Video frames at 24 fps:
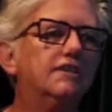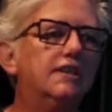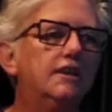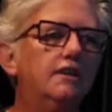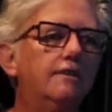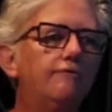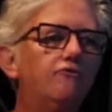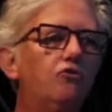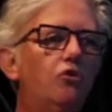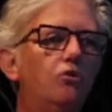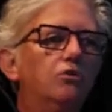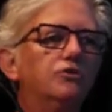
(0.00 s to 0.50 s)
And
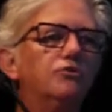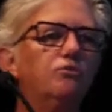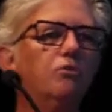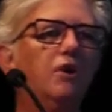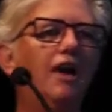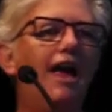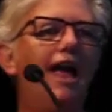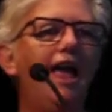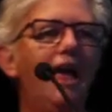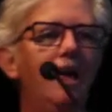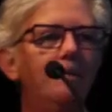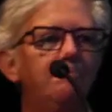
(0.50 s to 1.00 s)
of course what
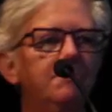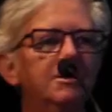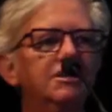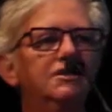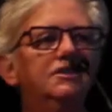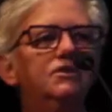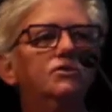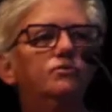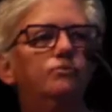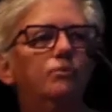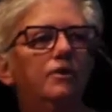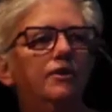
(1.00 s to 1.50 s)

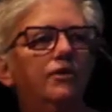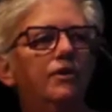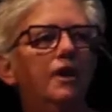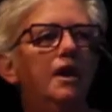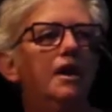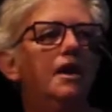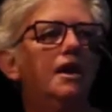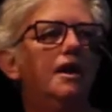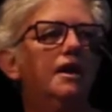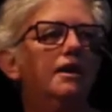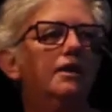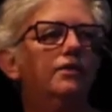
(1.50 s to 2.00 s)
happens with
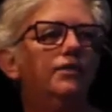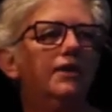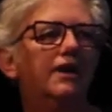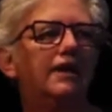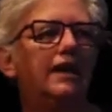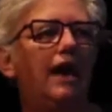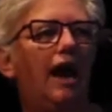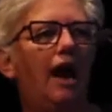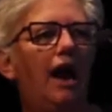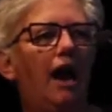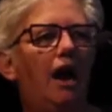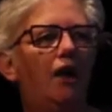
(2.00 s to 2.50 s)
the
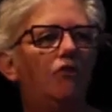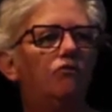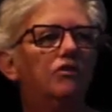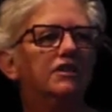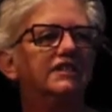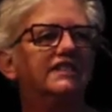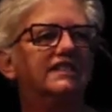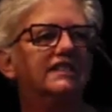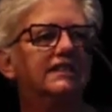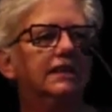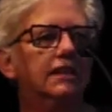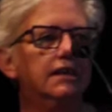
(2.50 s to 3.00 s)
car
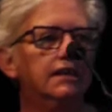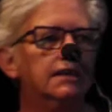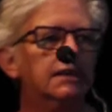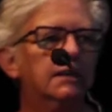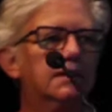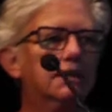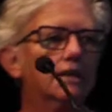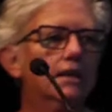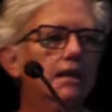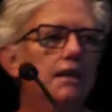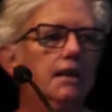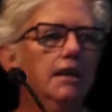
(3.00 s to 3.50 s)
as
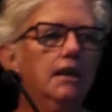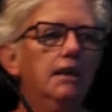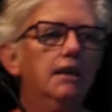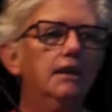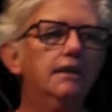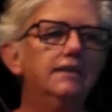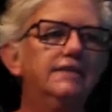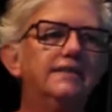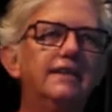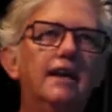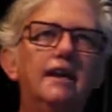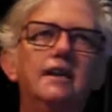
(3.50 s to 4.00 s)
king
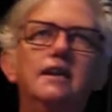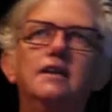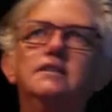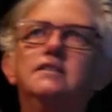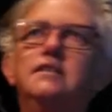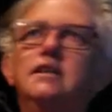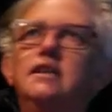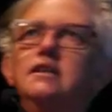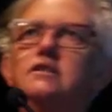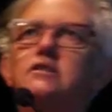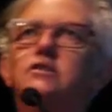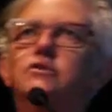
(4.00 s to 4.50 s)
is that it
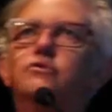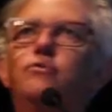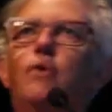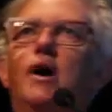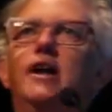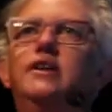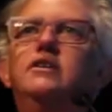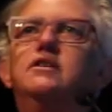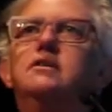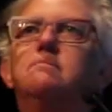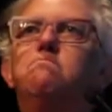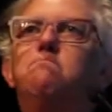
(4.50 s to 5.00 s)
tends to
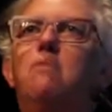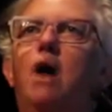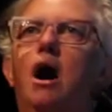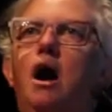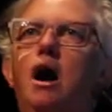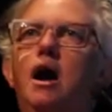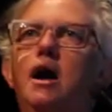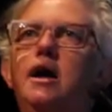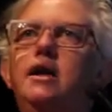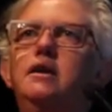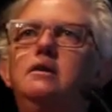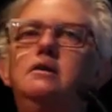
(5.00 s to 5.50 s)

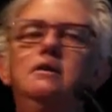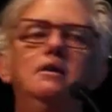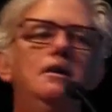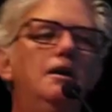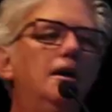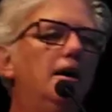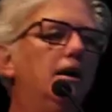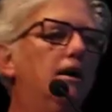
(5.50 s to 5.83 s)
undermine